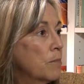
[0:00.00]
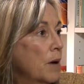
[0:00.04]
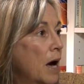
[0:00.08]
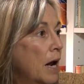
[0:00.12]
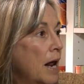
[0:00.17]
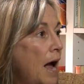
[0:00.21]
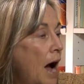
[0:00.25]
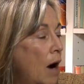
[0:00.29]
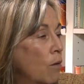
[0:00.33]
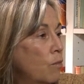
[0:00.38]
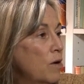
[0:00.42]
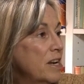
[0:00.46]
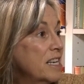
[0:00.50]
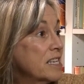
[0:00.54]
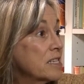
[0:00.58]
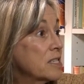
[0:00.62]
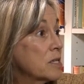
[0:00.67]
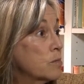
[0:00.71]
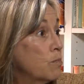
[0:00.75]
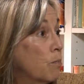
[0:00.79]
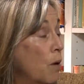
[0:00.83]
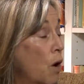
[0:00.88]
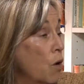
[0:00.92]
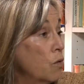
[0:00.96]
about how we
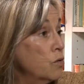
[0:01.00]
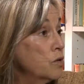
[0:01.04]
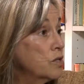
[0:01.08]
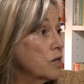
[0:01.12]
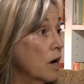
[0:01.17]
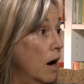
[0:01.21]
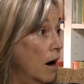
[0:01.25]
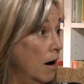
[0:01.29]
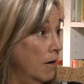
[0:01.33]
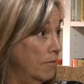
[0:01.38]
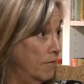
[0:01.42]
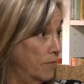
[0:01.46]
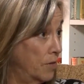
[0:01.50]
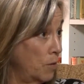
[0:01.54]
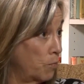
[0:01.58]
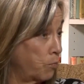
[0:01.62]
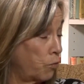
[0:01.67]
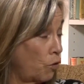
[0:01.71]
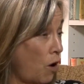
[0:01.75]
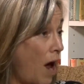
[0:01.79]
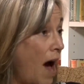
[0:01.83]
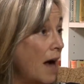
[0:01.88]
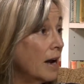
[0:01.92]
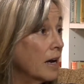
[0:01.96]
dispose of the
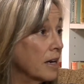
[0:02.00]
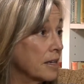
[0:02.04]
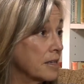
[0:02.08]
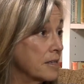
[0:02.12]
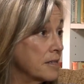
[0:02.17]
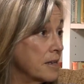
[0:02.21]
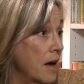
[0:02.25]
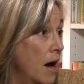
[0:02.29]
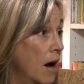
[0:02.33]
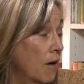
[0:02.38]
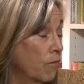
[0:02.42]
products